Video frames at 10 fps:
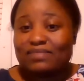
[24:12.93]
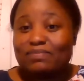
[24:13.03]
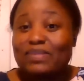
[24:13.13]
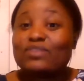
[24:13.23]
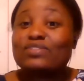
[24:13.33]

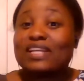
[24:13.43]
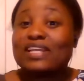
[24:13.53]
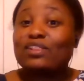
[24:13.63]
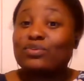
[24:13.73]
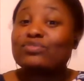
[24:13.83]
because then
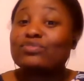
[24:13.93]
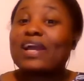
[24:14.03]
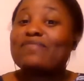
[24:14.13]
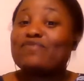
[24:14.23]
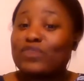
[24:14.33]

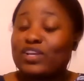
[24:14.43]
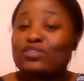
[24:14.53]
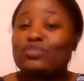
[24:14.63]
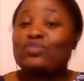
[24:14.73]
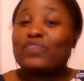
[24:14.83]
I
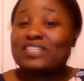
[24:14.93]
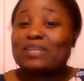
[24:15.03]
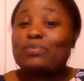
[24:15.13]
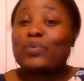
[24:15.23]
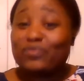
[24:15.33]
focus on the things that
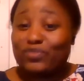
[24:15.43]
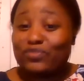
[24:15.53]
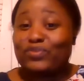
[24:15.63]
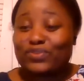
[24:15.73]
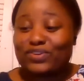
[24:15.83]
I'm grateful
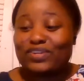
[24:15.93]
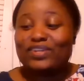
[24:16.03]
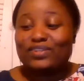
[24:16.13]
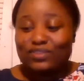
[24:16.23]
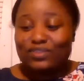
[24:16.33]
for,
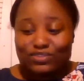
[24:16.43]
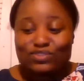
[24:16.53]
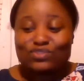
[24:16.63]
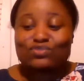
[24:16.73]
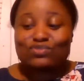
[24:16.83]

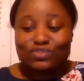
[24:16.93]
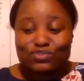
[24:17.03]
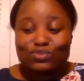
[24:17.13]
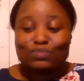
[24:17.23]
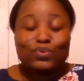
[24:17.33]
those,
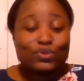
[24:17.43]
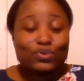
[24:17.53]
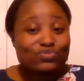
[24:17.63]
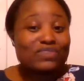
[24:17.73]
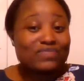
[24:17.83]
support,
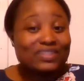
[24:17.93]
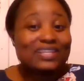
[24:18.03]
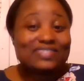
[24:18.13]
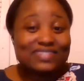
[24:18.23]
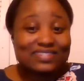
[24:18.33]
strength, and
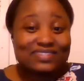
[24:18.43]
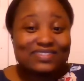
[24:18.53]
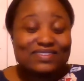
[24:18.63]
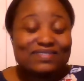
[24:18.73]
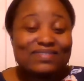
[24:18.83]
lessons.
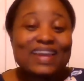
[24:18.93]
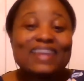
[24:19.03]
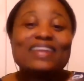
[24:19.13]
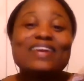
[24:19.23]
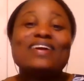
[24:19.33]

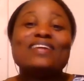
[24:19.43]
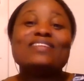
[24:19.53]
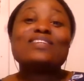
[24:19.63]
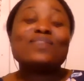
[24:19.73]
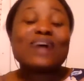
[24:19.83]
Right.
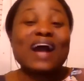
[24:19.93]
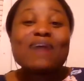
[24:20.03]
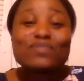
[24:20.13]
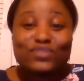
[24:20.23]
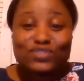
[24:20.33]
So
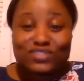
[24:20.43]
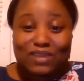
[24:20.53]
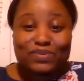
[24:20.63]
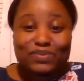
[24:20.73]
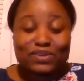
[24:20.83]
I'm going to
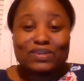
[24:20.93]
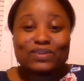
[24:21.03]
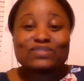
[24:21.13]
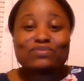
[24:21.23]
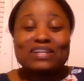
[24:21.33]
stop here,
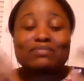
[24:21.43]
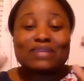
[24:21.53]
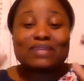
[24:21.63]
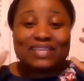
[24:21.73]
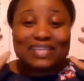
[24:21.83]
because right now
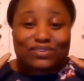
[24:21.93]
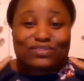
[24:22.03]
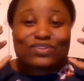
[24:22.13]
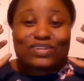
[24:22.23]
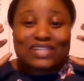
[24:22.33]
my
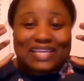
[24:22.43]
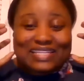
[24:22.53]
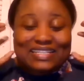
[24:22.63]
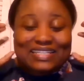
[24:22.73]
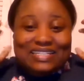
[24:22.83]
ears are like,
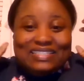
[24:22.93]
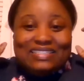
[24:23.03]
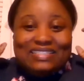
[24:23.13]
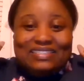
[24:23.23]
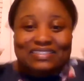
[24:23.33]

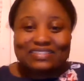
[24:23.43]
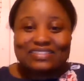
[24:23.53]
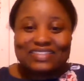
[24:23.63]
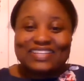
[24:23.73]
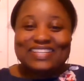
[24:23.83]
ugh.
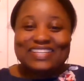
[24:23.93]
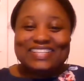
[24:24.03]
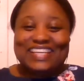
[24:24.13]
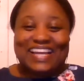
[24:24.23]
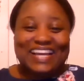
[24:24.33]

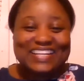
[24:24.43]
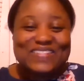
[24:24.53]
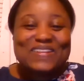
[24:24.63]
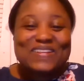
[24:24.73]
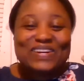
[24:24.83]
Yeah,
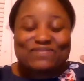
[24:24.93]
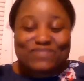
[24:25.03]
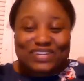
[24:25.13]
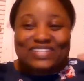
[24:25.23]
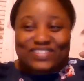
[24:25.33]
I
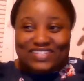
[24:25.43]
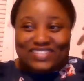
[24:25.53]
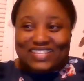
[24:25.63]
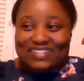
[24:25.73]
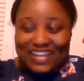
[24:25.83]
really just
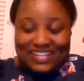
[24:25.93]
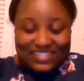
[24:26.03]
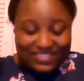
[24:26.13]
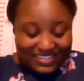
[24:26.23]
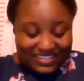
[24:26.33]
like, I
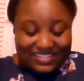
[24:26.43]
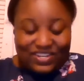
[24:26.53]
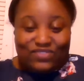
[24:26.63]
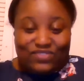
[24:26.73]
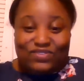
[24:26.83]
need to take this
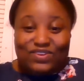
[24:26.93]
off.